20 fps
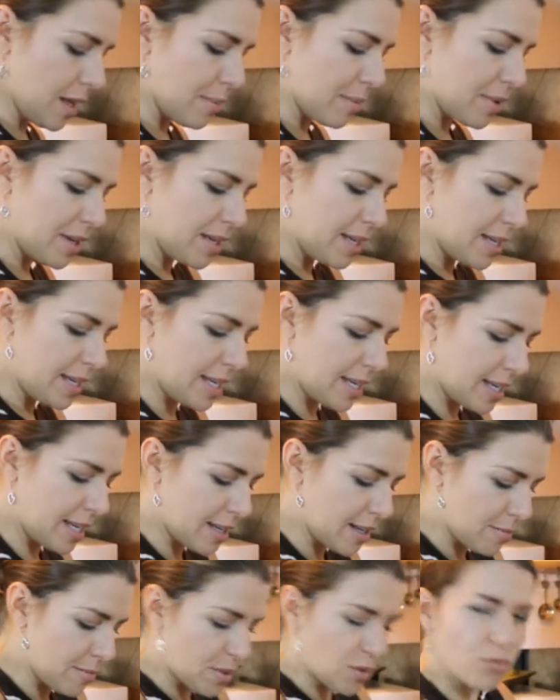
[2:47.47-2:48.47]
I'm
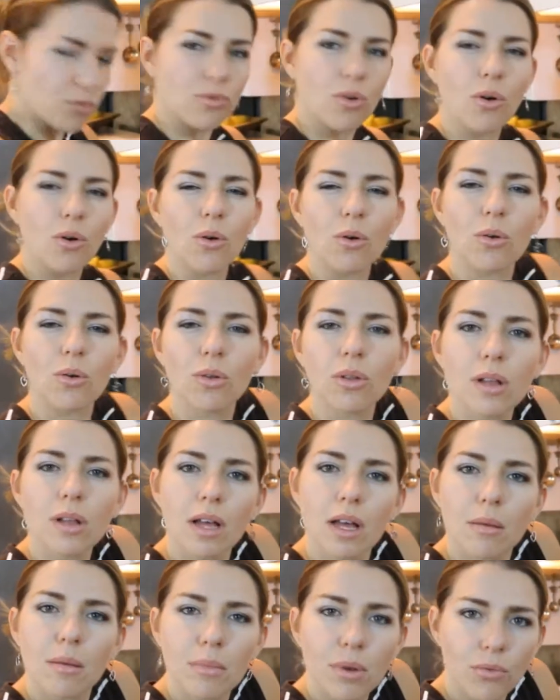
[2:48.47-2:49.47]
going to roll
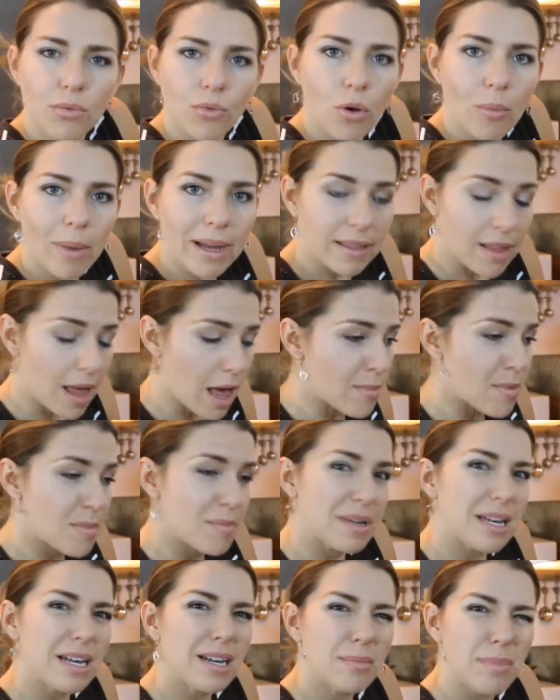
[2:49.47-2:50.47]
my lime. I'm
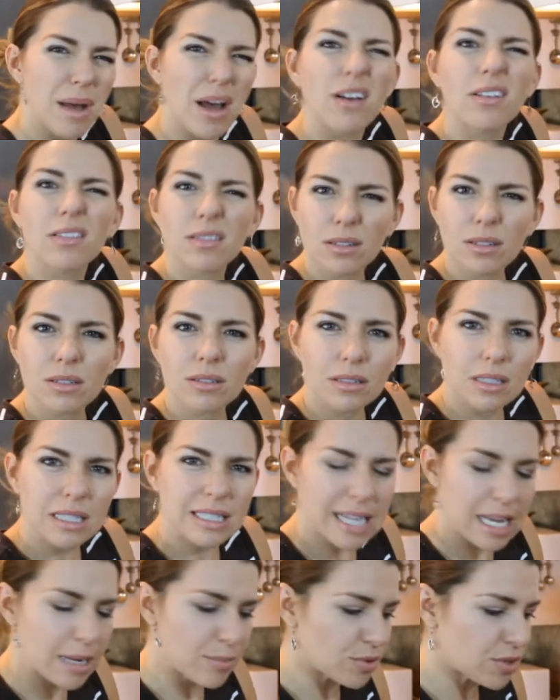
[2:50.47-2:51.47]
going to need about a
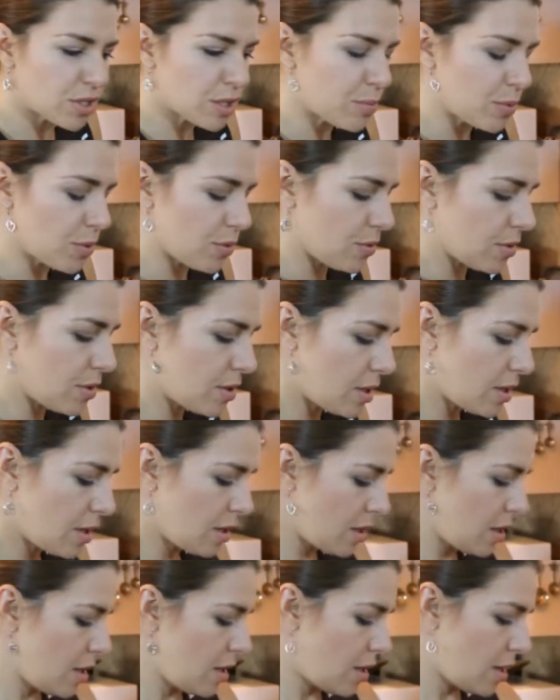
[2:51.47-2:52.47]
tablespoon
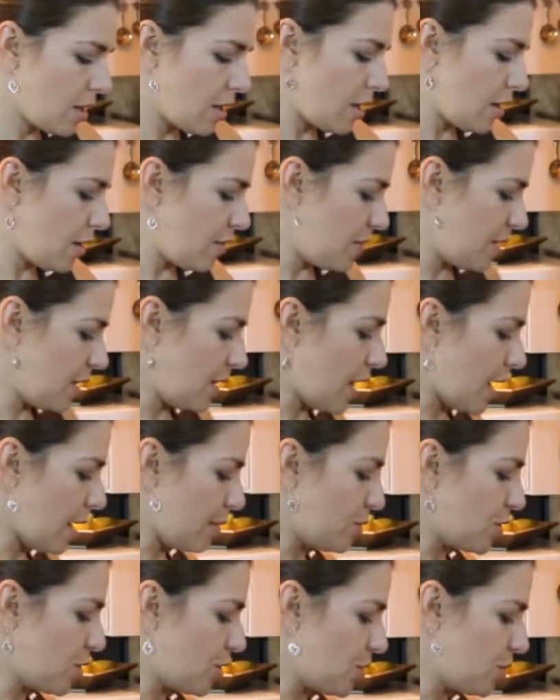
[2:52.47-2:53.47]
of the
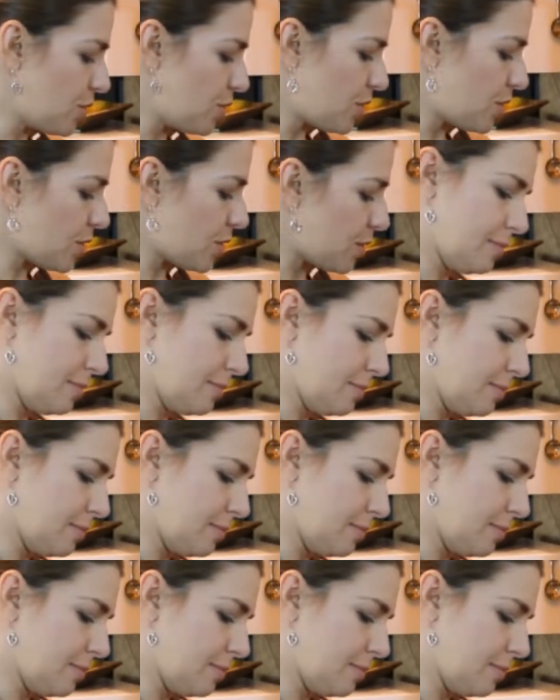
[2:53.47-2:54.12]
lime juice.